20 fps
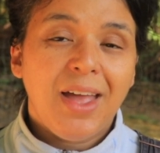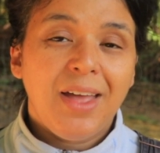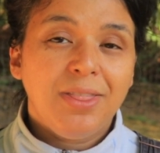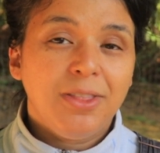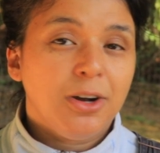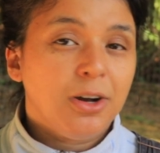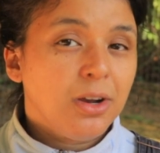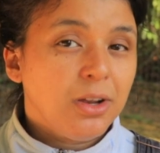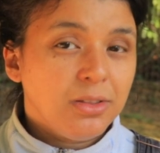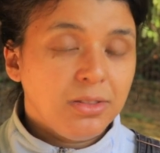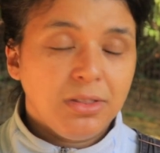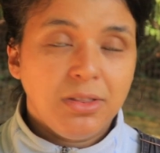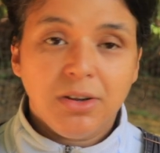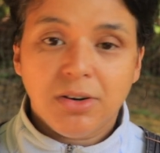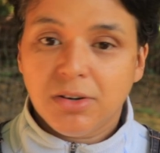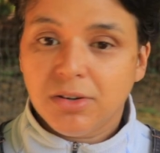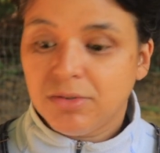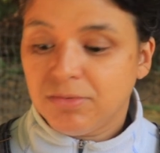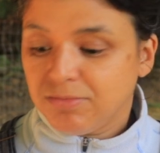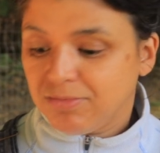and
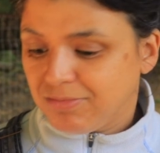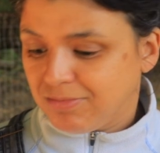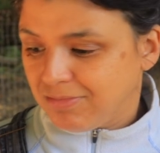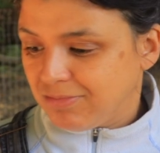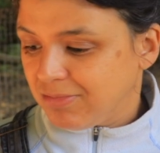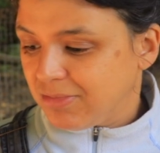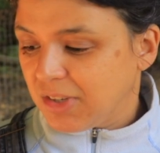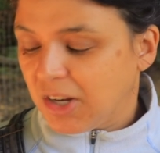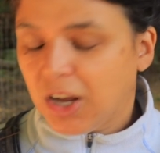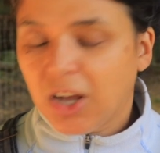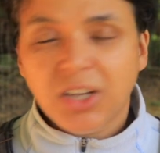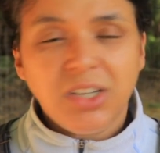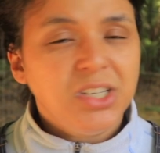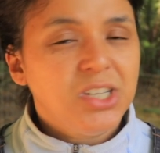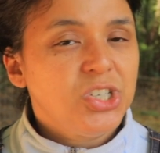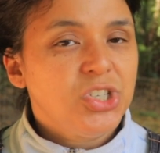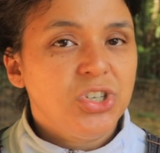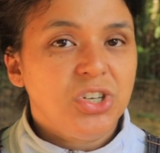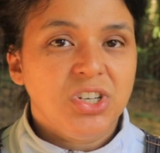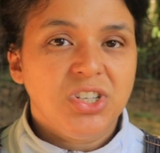their
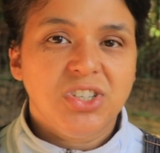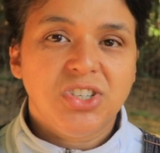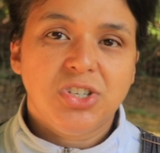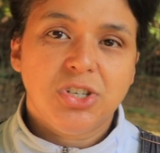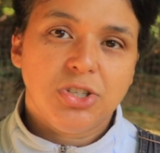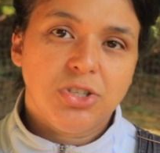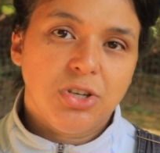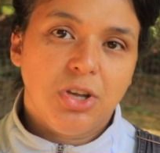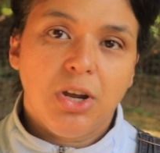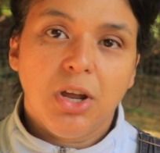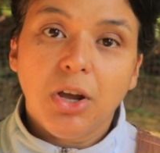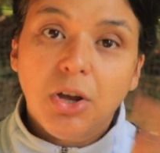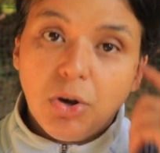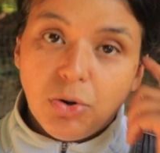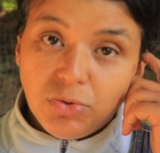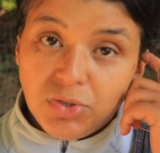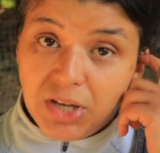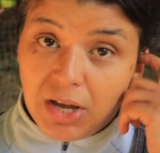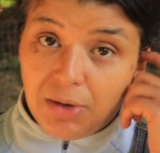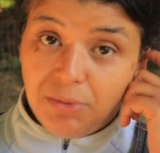condition is just gonna
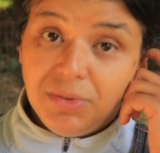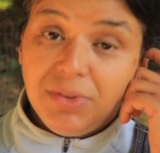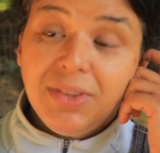go down.